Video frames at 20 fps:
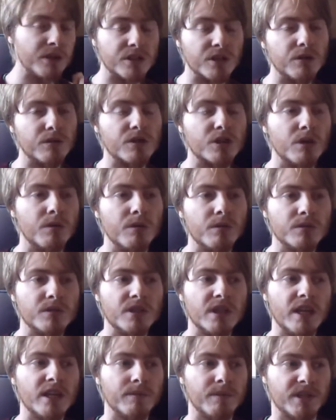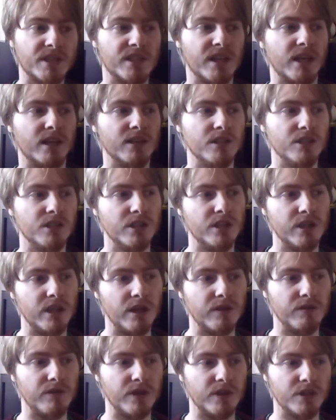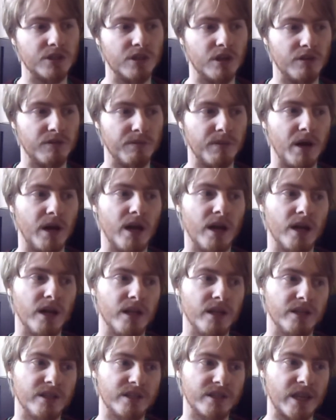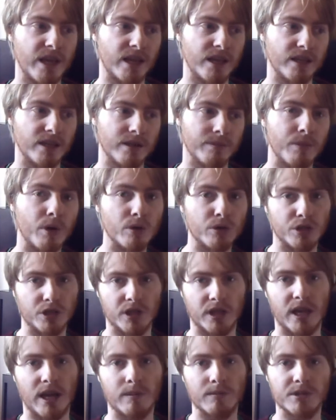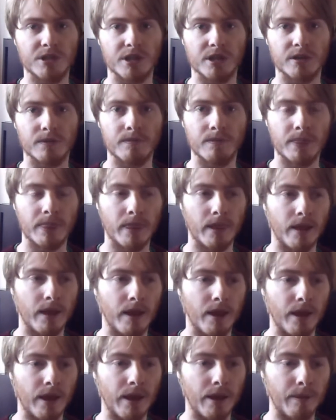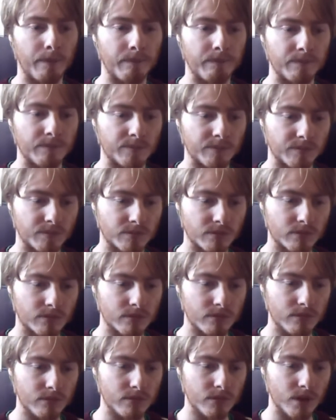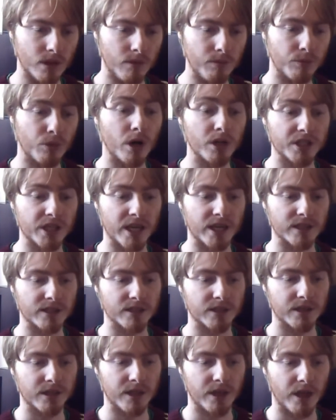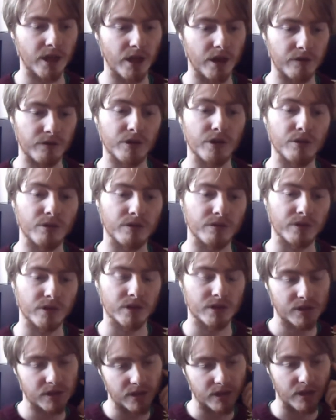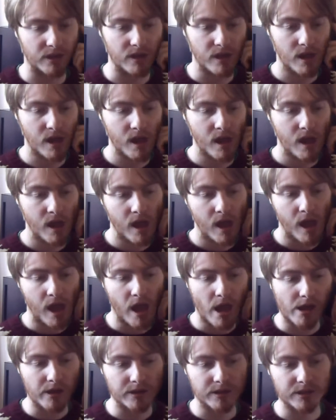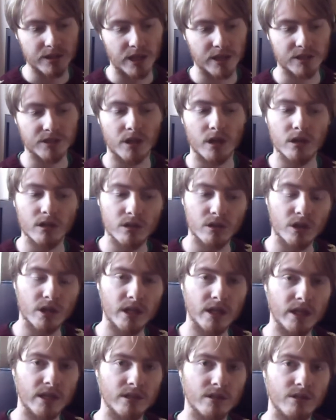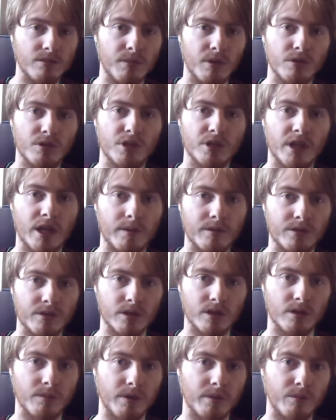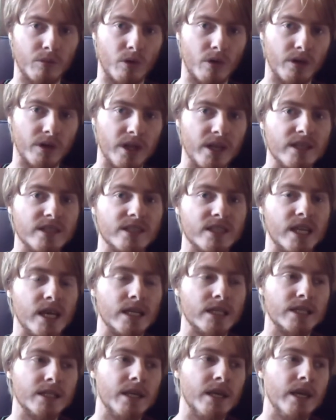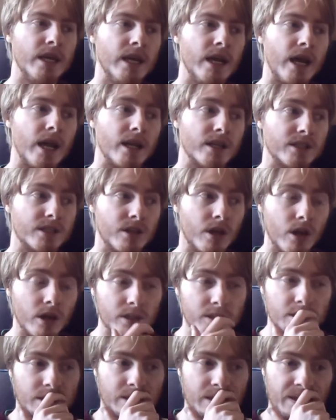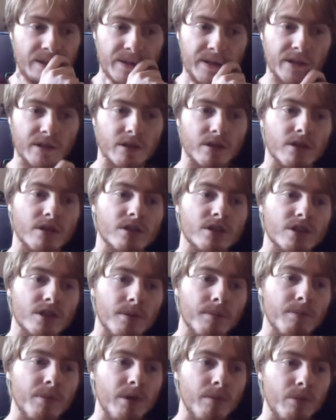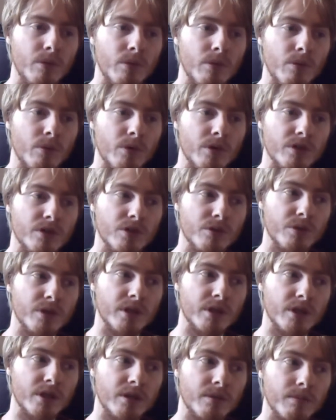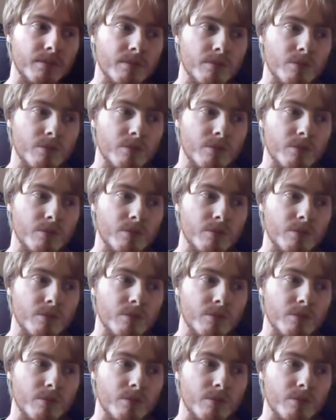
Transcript: So it was coming up to the end of my second year that I'd finished off my second motion capture Um, project uh, for university, and I started looking into motion capture a little bit more on the internet, and I started seeing that some people were doing